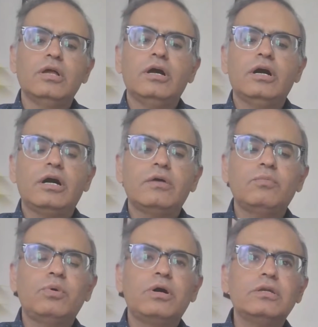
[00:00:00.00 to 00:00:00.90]

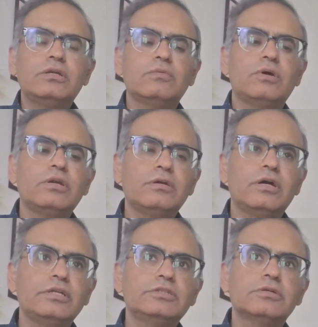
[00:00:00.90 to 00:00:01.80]
what
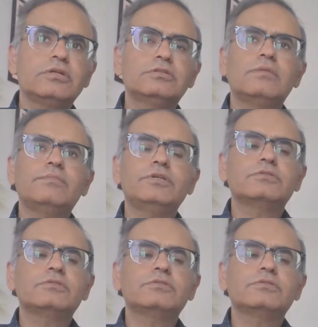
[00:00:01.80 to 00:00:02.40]
insurance companies